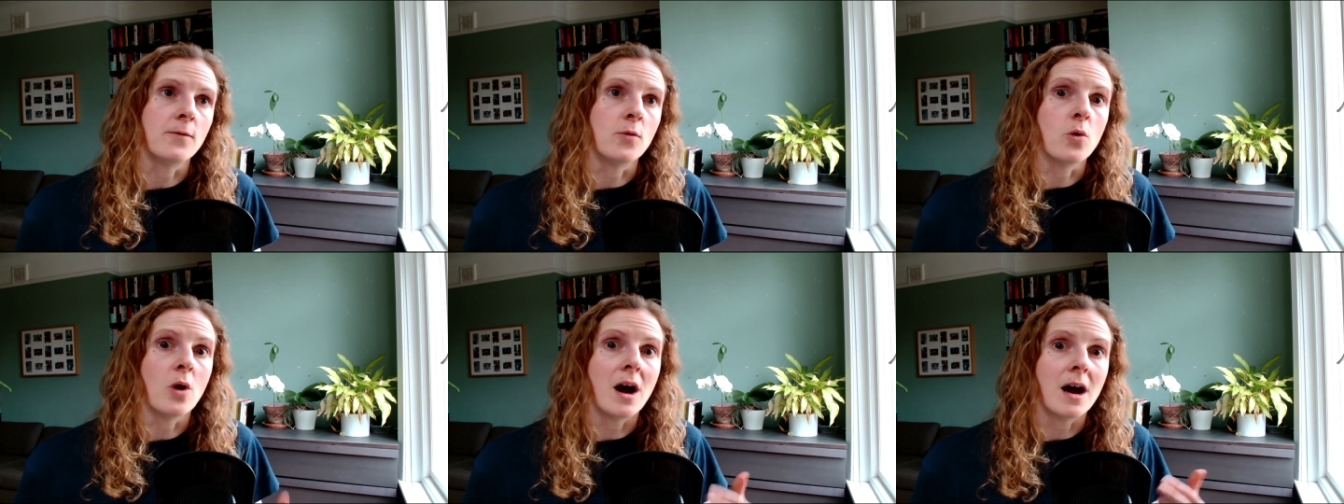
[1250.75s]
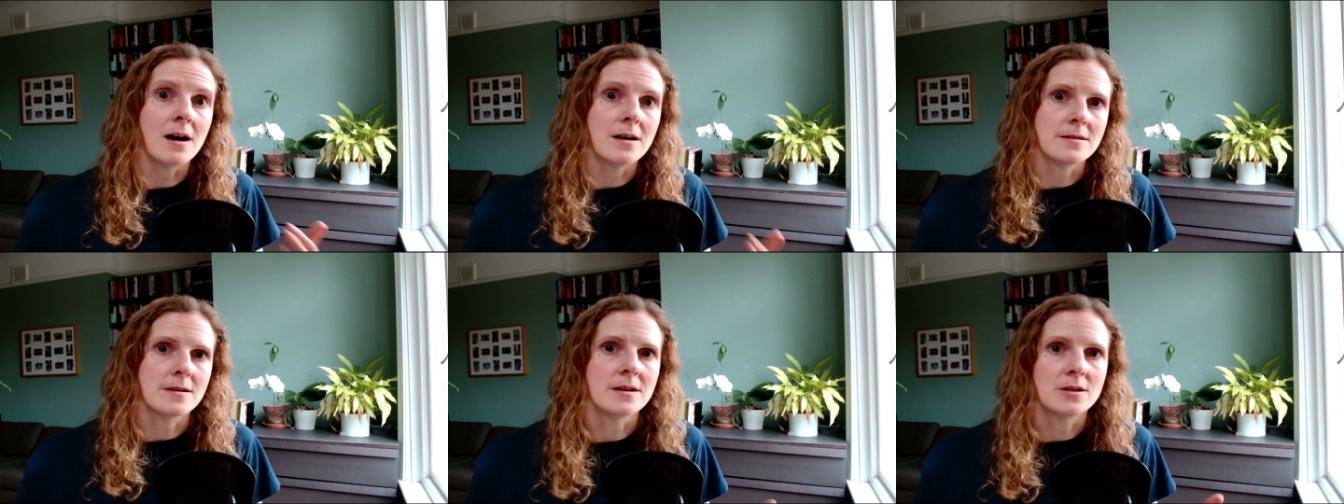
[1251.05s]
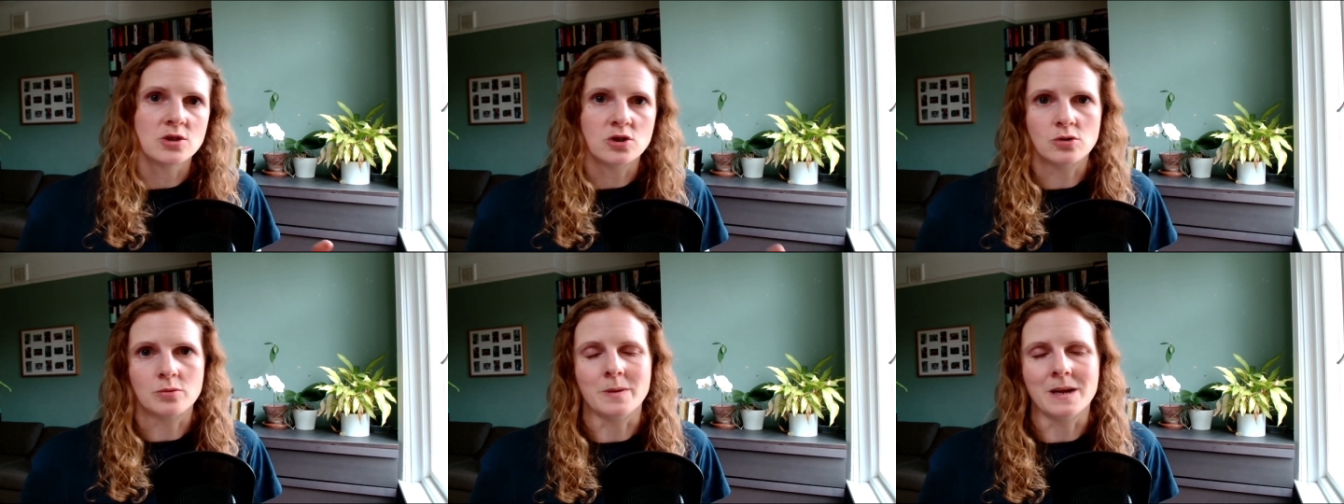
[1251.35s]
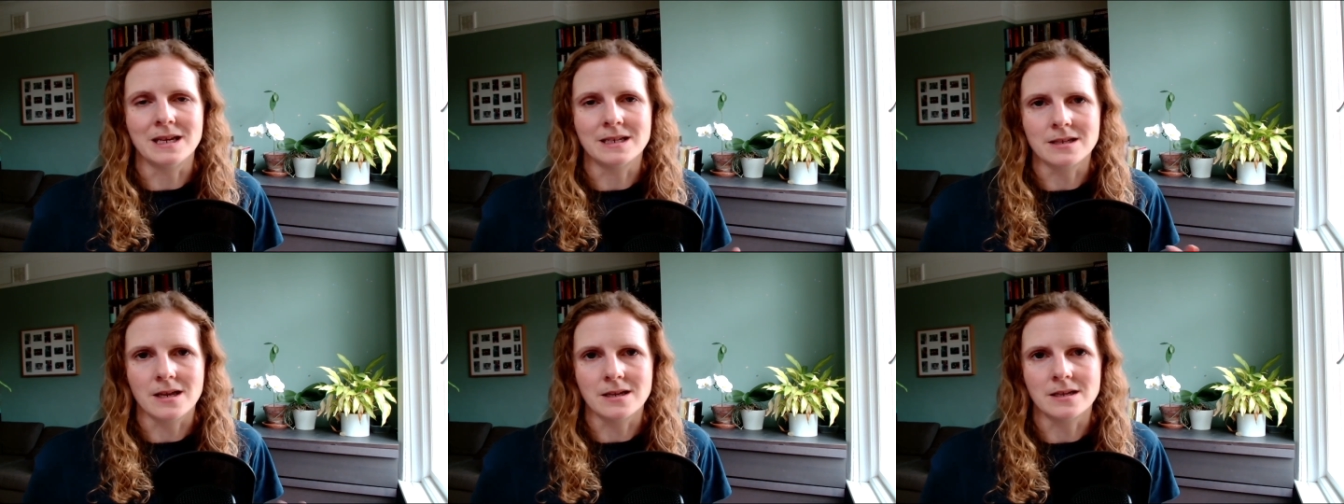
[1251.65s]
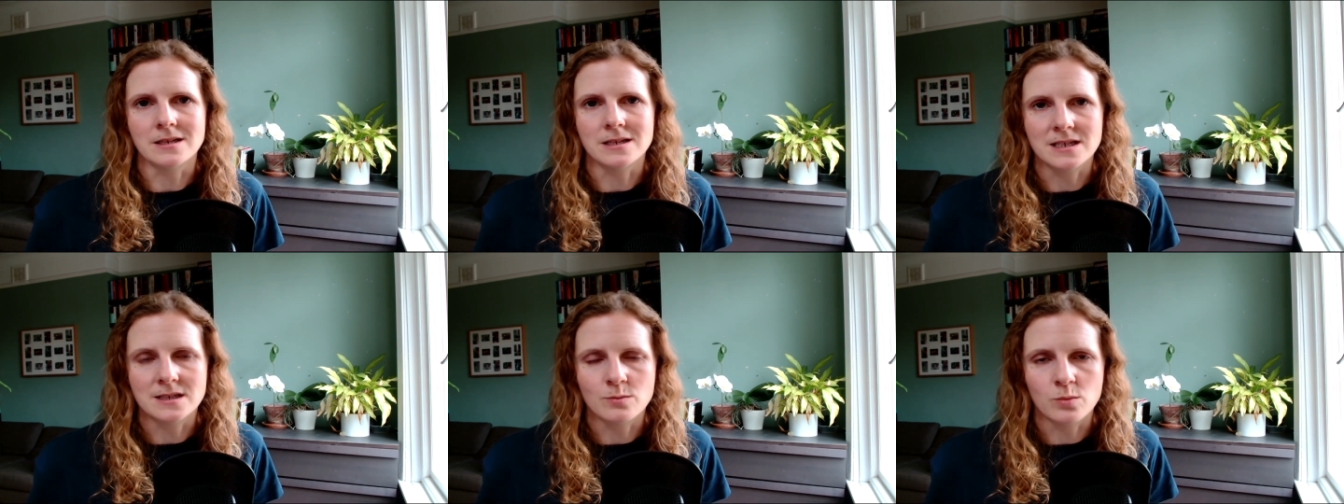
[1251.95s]
for other topics I
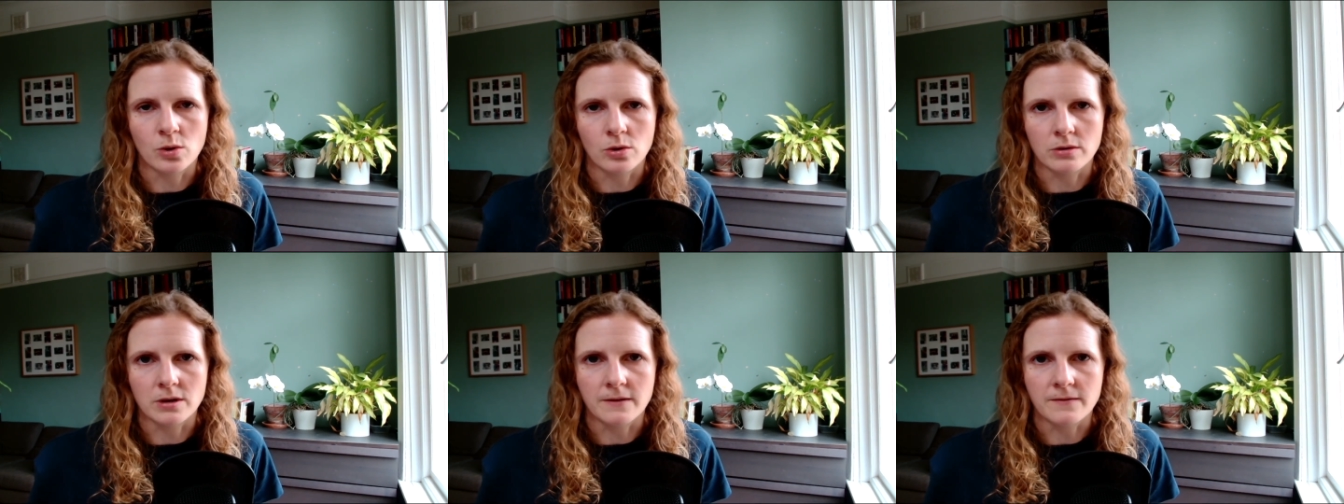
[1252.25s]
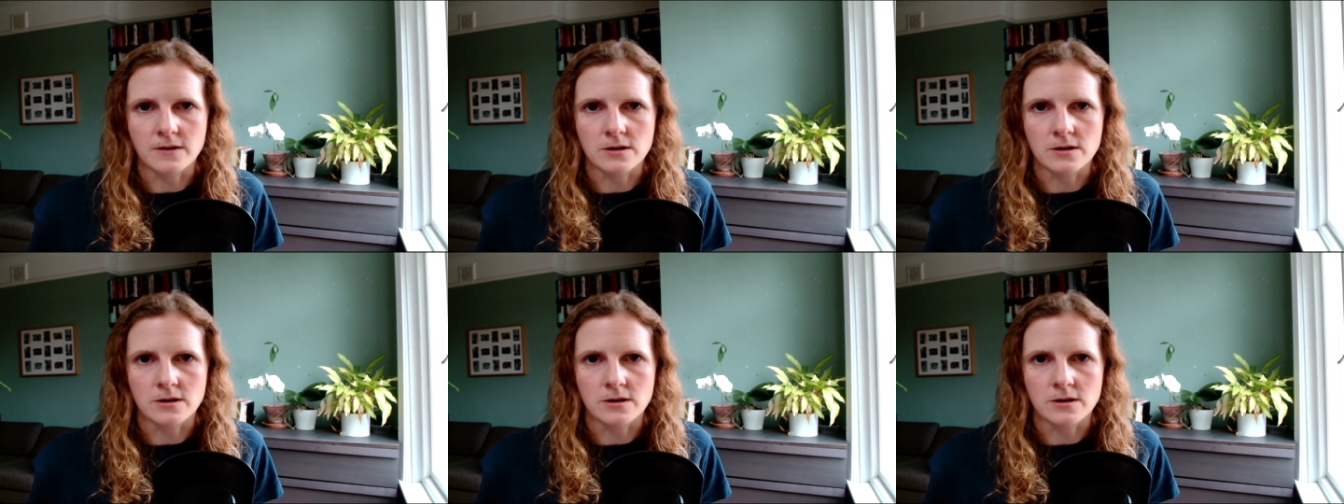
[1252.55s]
could explore in a